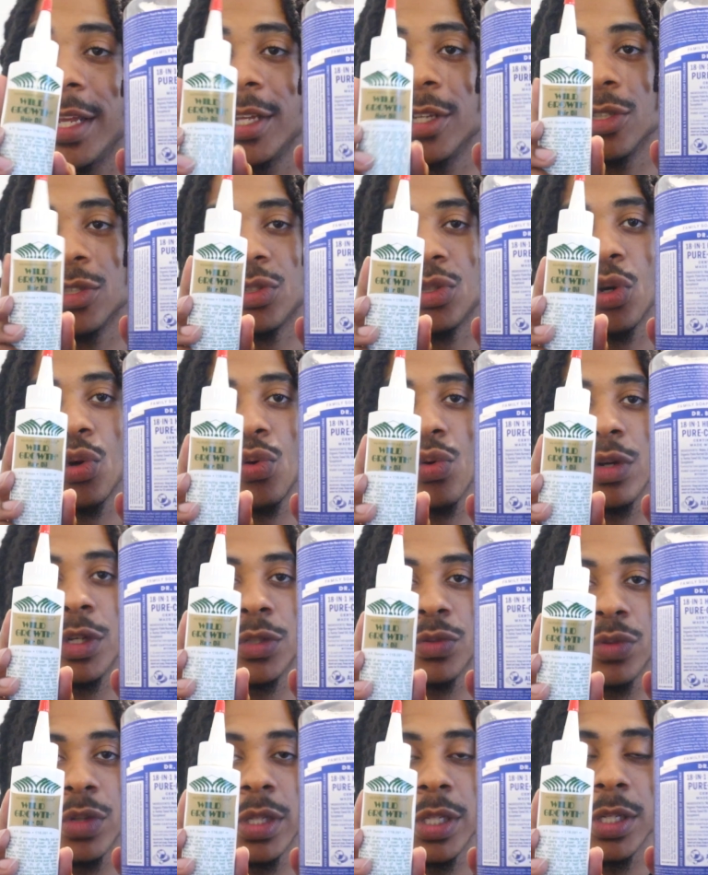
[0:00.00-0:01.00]
These two
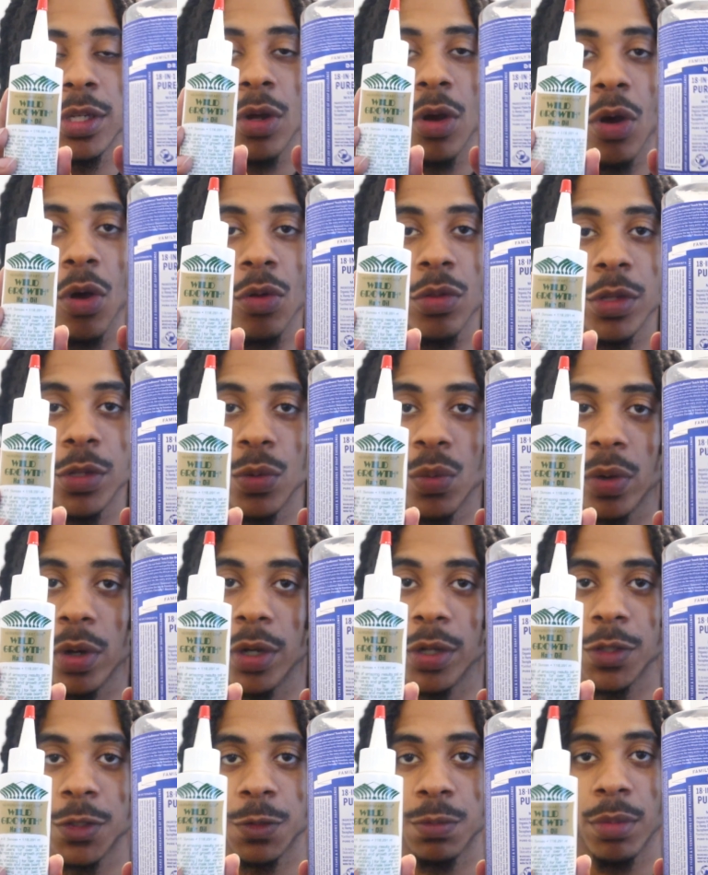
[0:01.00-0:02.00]
is really the only
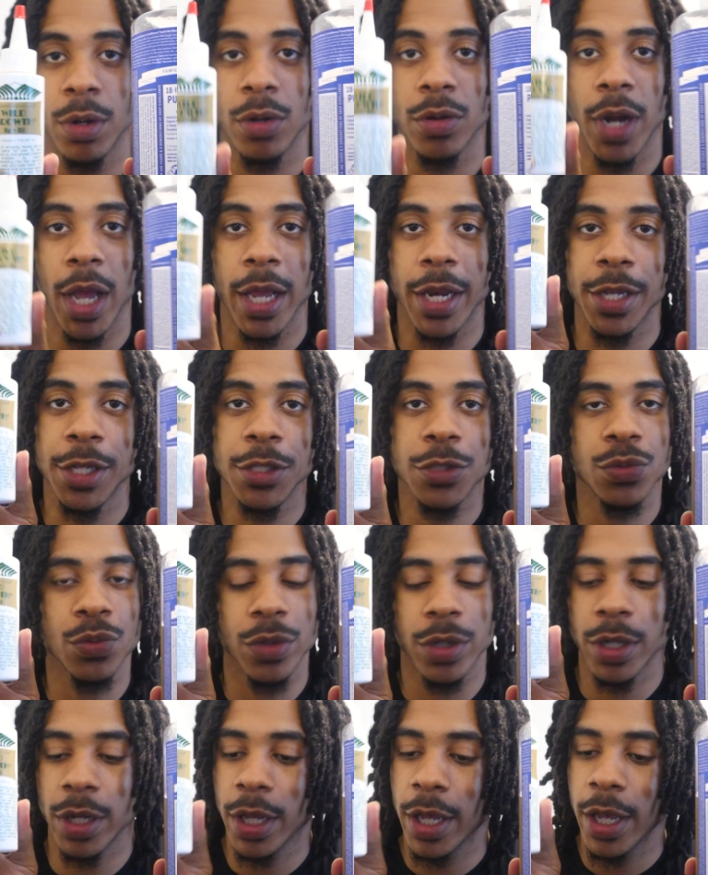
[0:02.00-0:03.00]
ones, bro. Now this
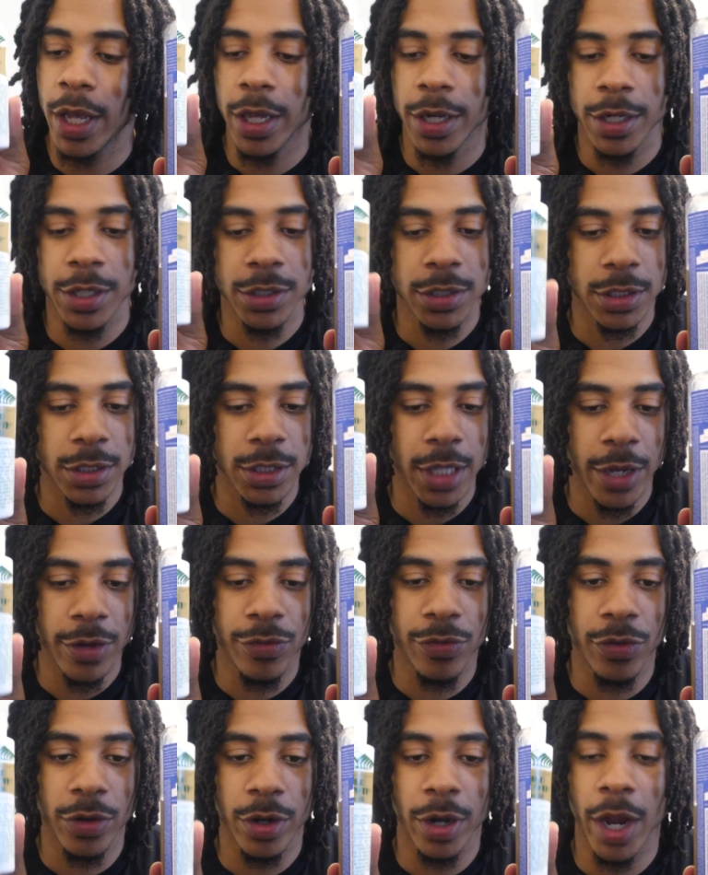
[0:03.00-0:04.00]
one, this is
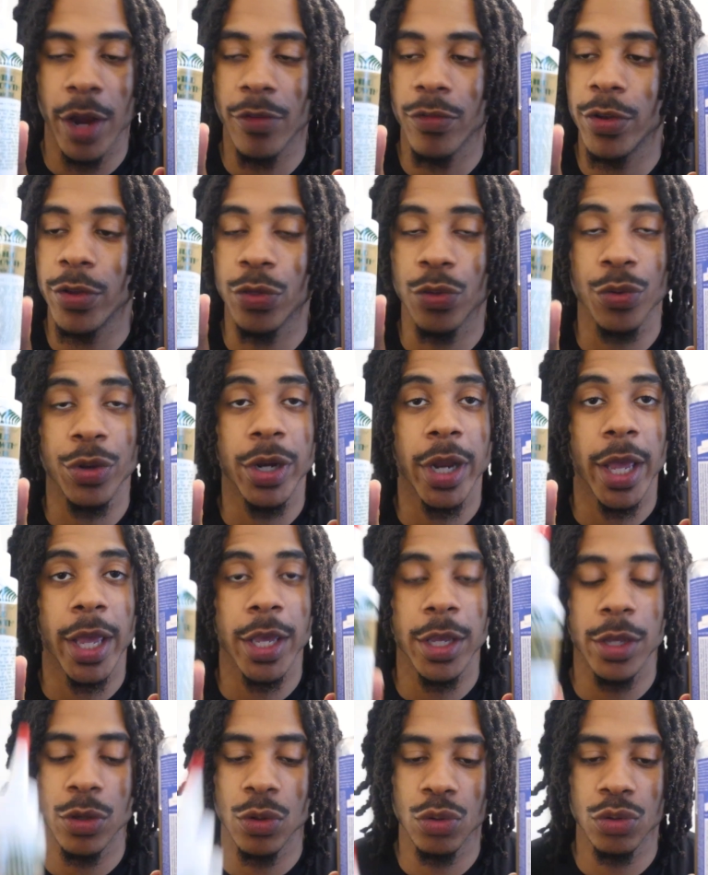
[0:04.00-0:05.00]
like for every
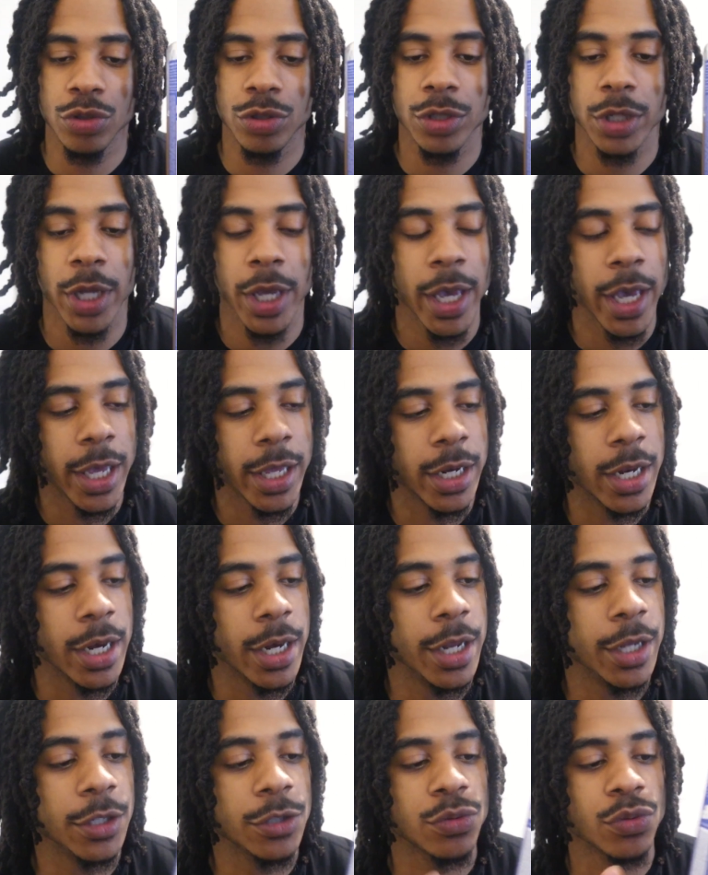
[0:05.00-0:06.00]
3-day use. And
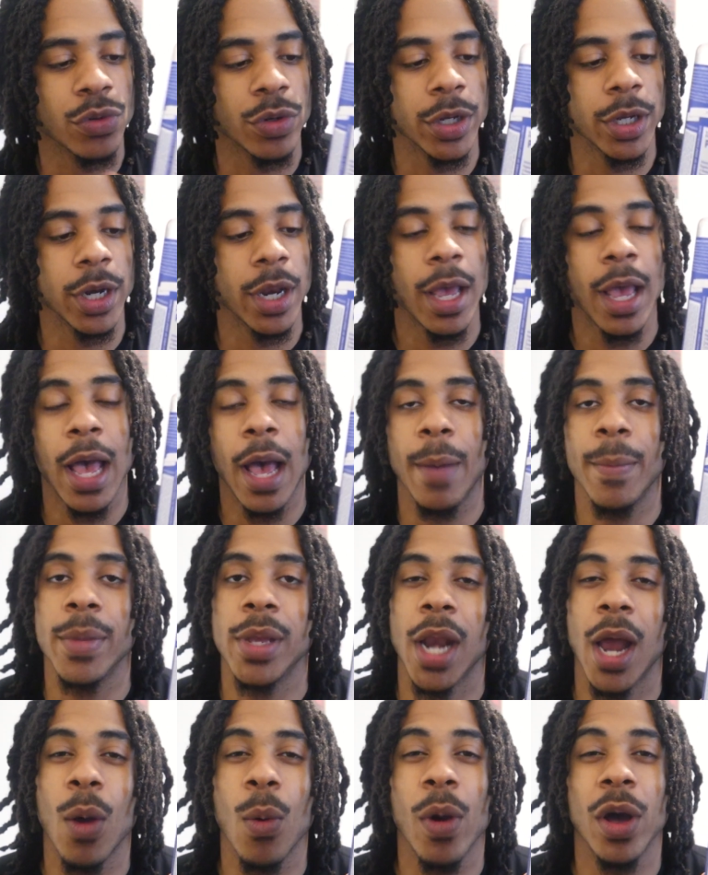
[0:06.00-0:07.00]
then this one, I
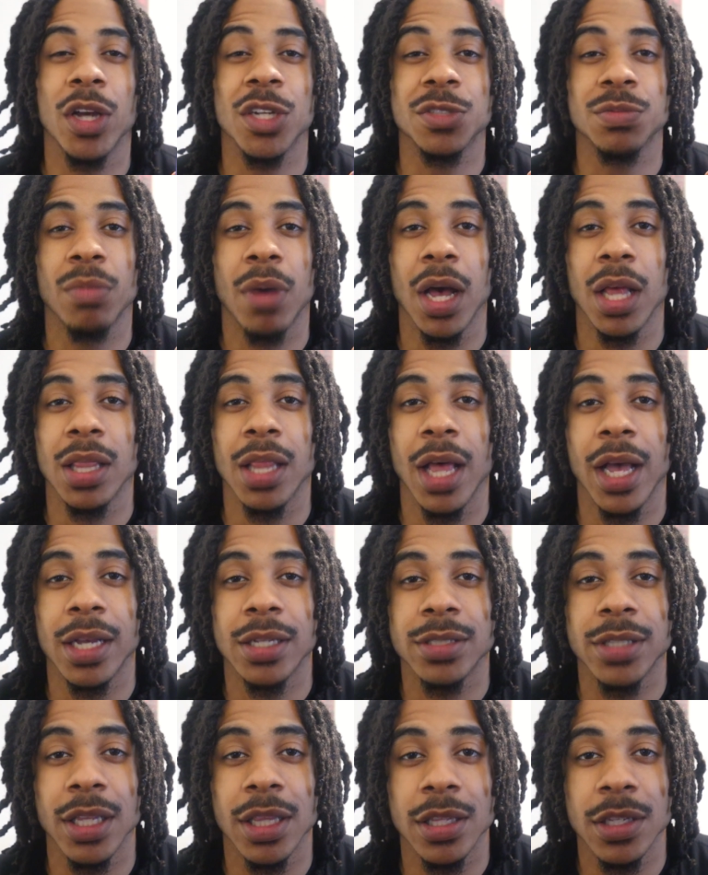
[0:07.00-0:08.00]
mean, I wash my
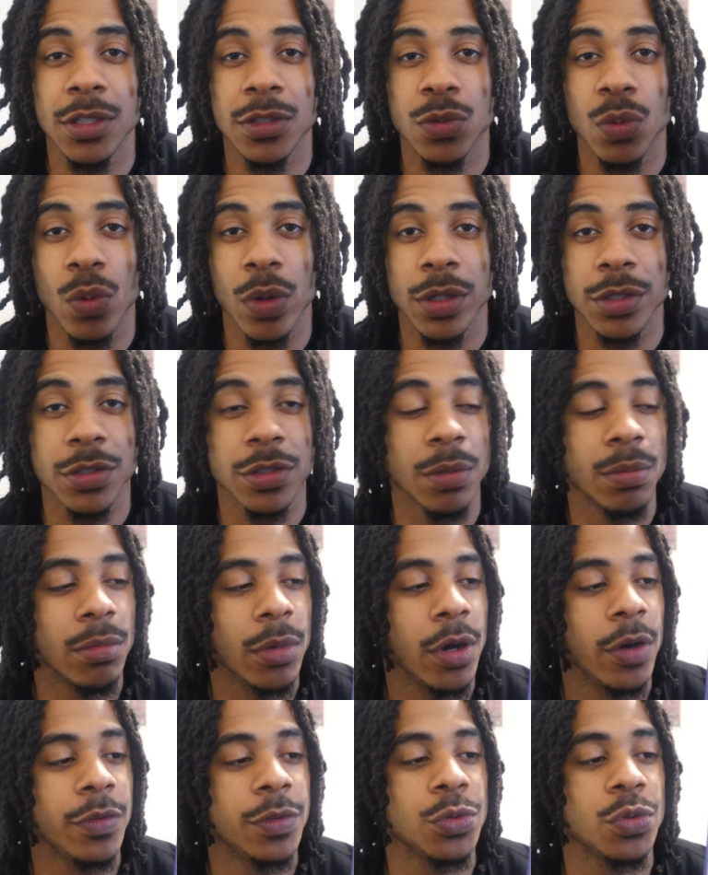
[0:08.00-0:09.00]
locks at least once a
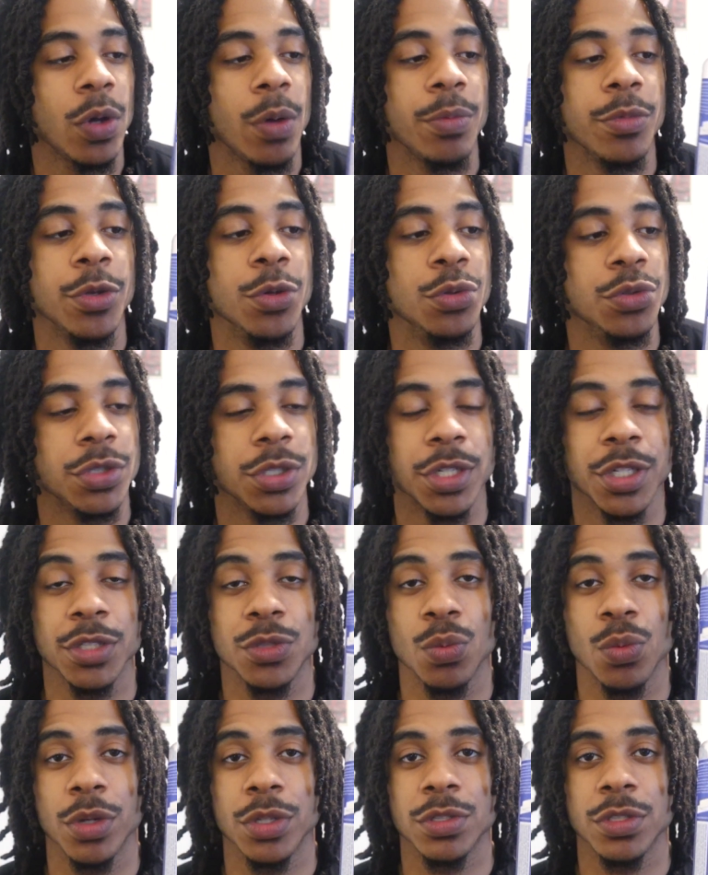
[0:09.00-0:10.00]
month. So I'm using
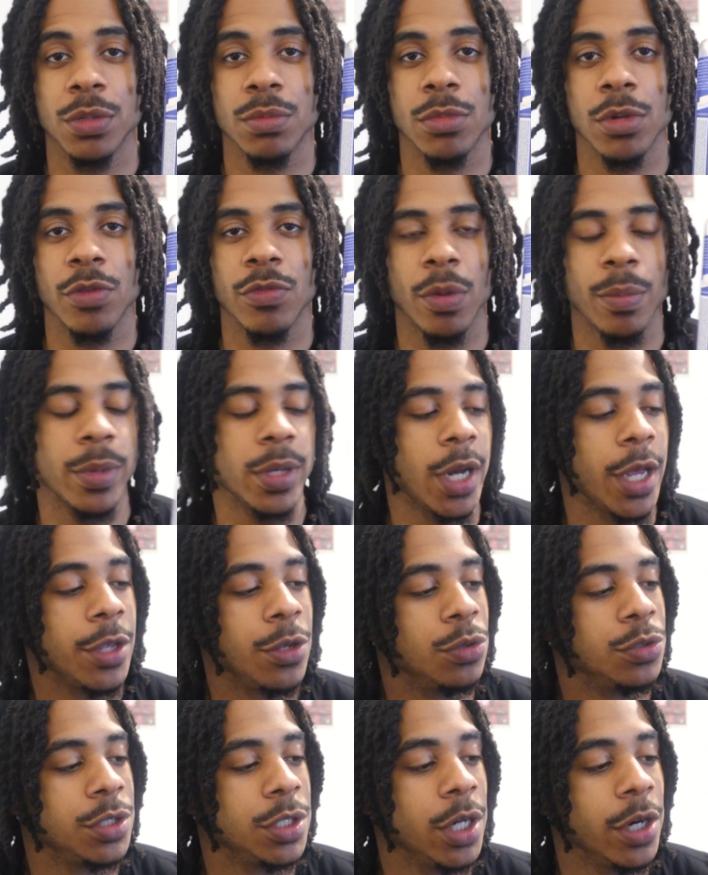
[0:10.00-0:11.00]
this once a month. I mean, I
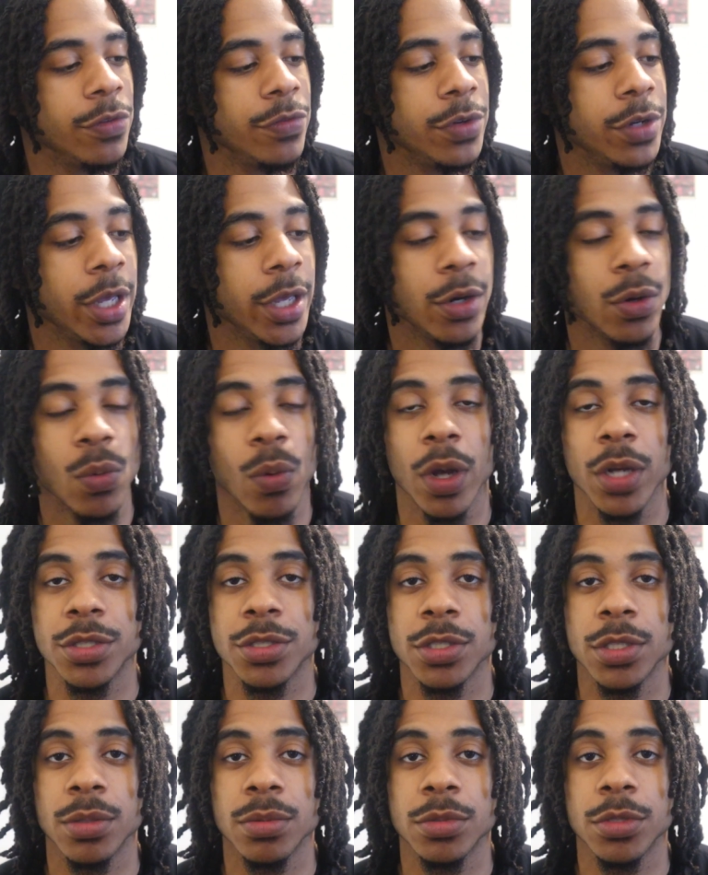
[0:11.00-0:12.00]
use it every day to
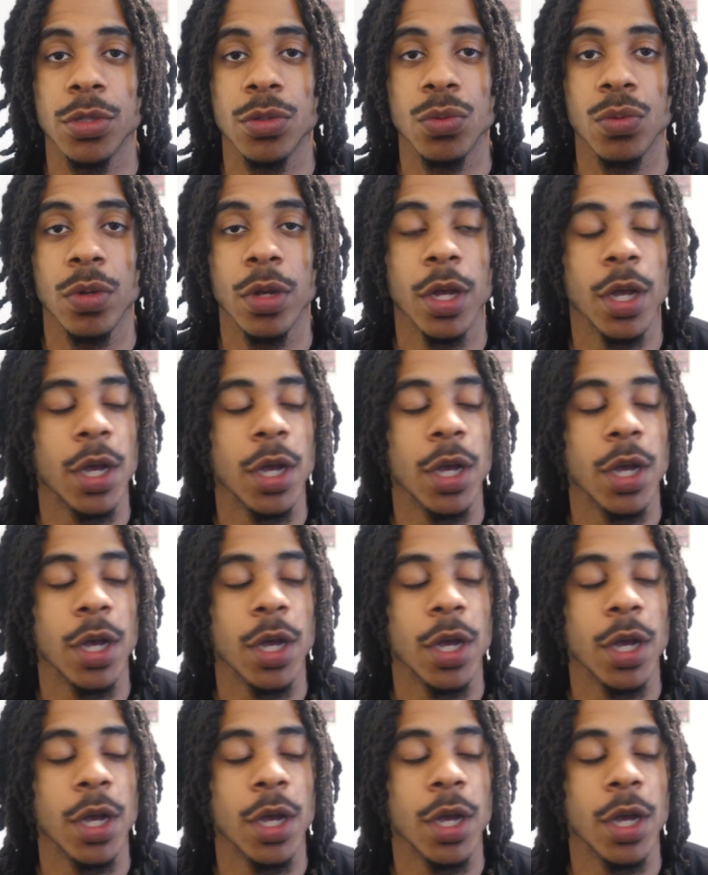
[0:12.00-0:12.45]
wash up too.